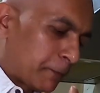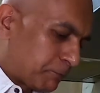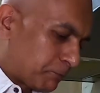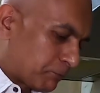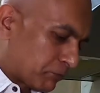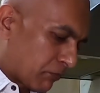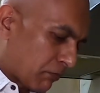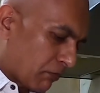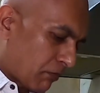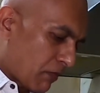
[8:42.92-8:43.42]

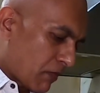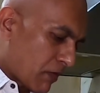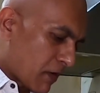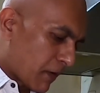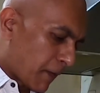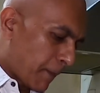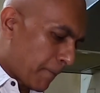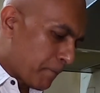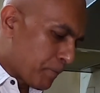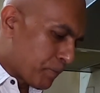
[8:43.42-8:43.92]
Mm.
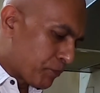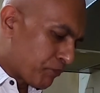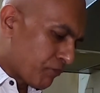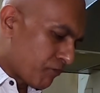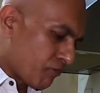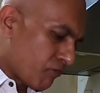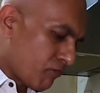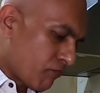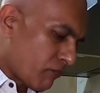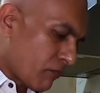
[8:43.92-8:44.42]

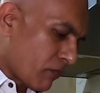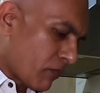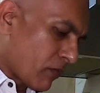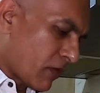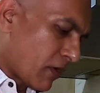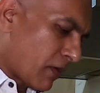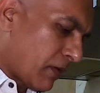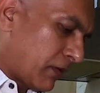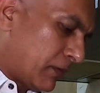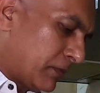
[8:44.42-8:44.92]
Yeah, that
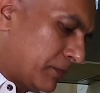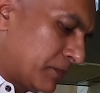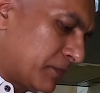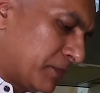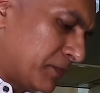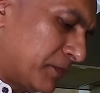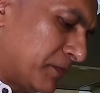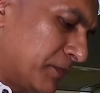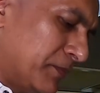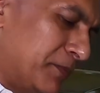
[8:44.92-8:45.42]

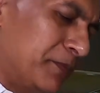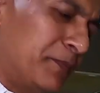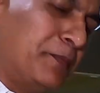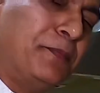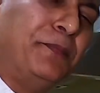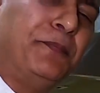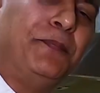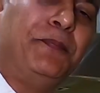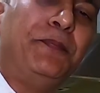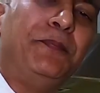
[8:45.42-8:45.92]
assertive
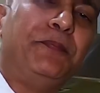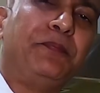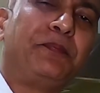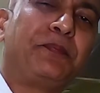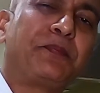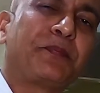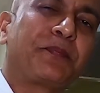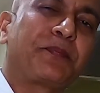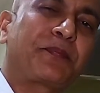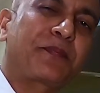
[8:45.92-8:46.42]
heat of the
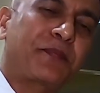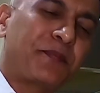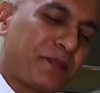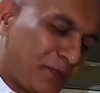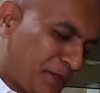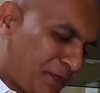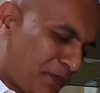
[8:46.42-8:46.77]
chili,